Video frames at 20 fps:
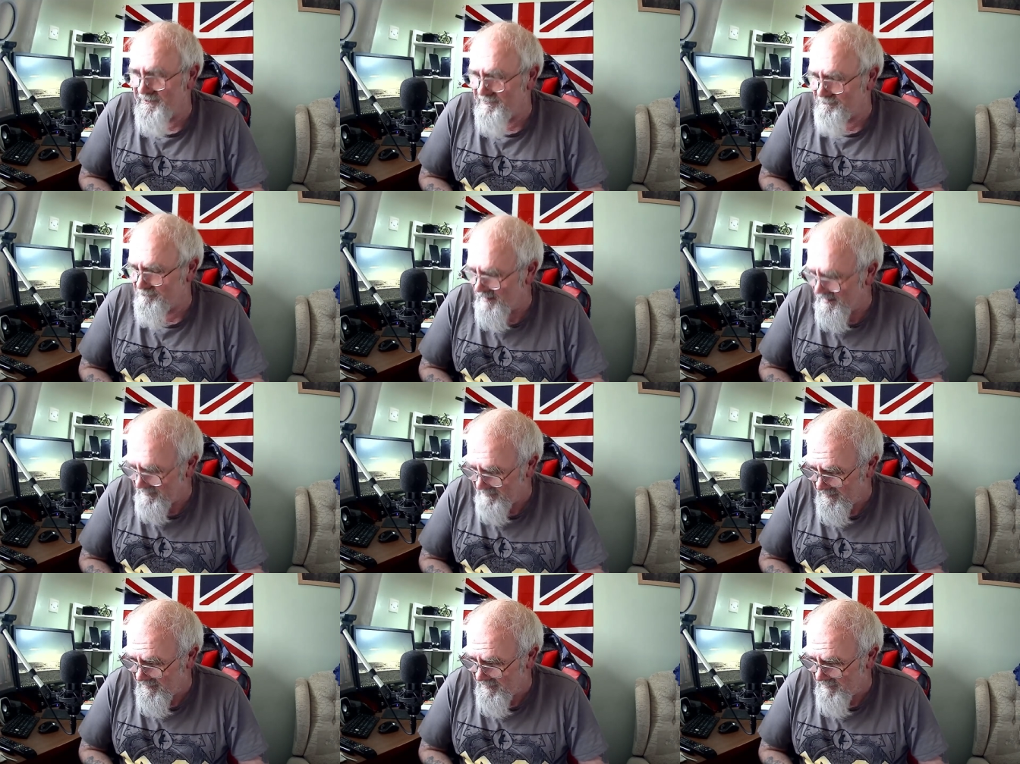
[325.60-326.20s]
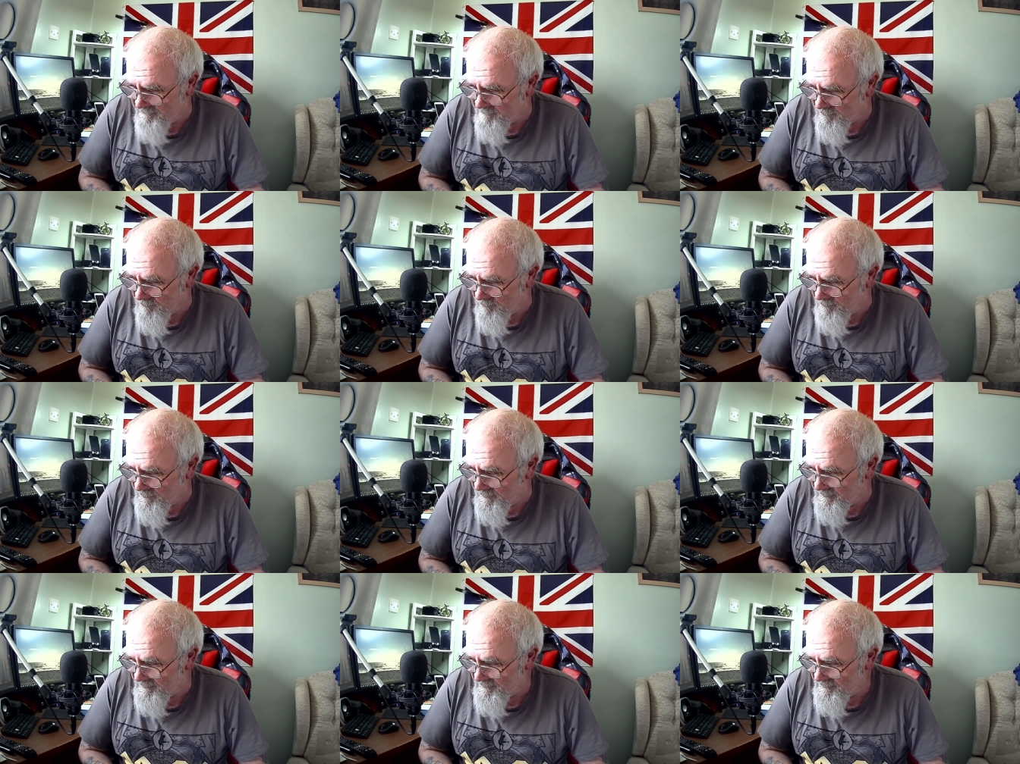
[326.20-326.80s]
bang out of
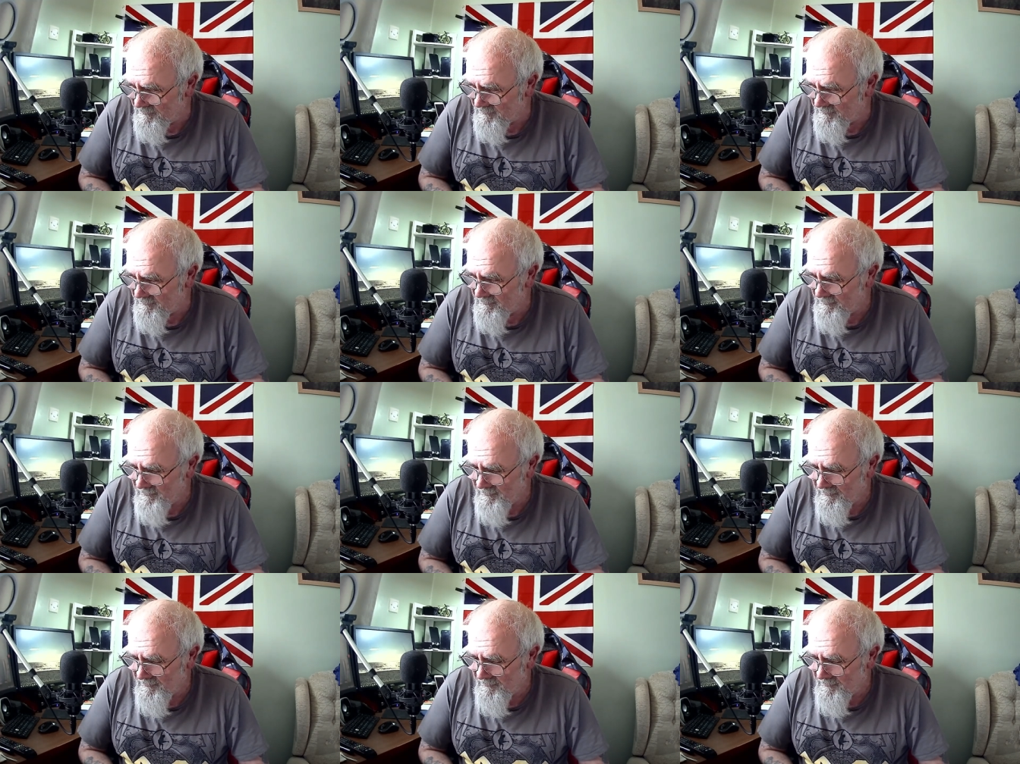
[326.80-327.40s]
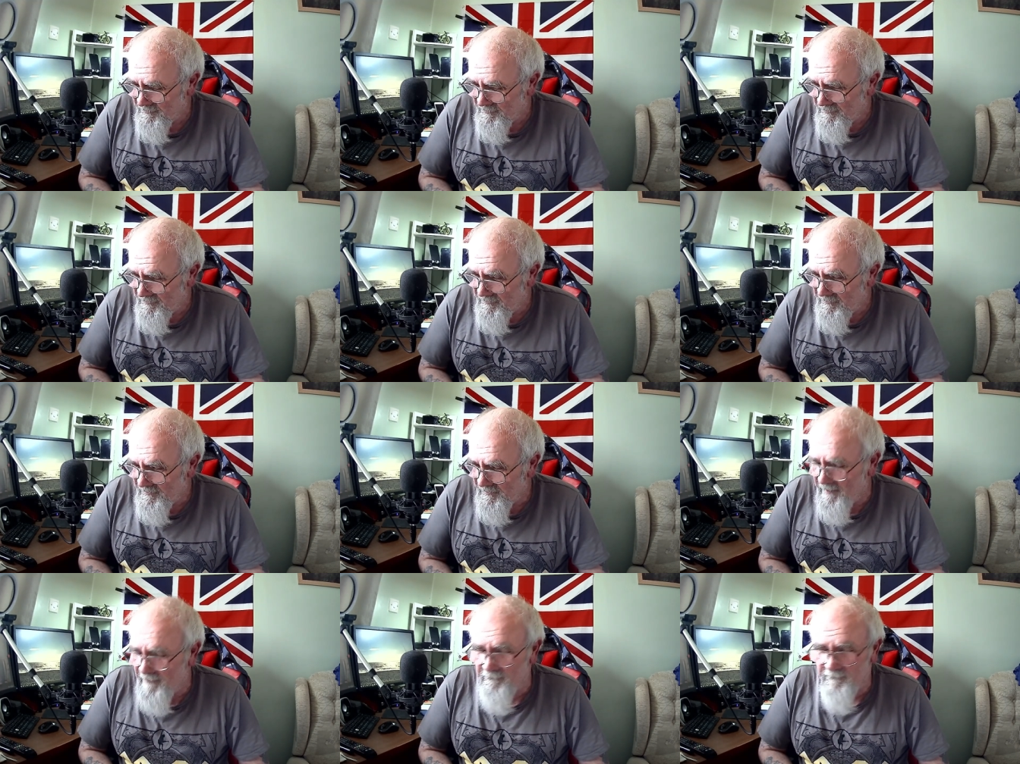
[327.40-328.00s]
order
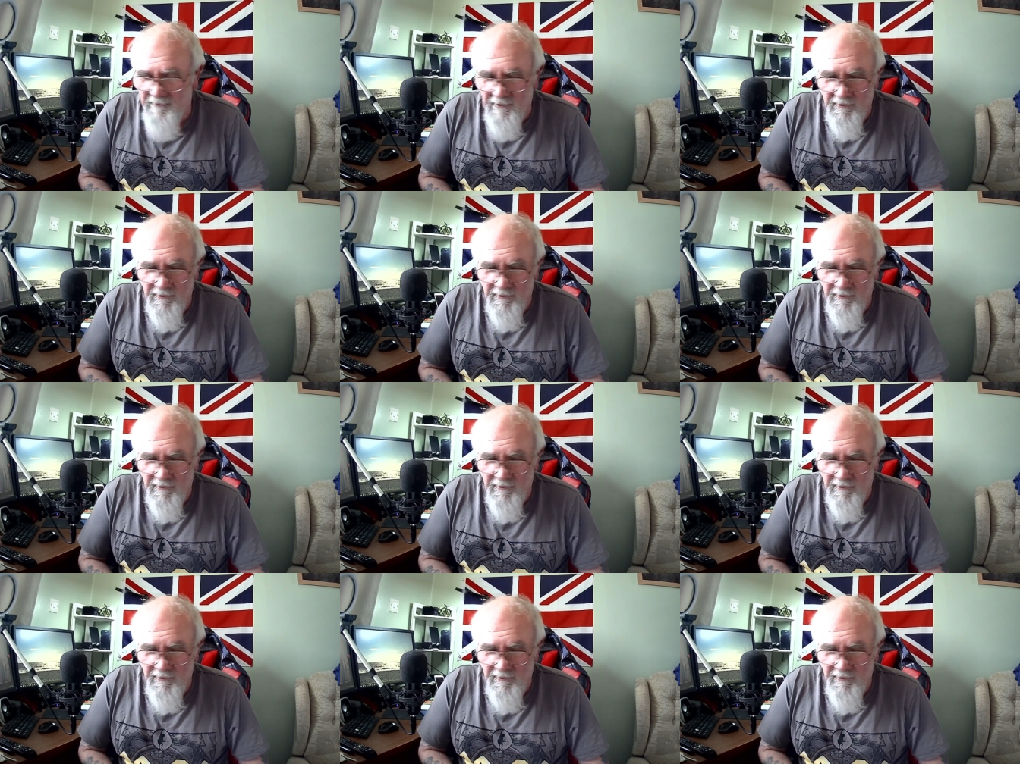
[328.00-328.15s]
um,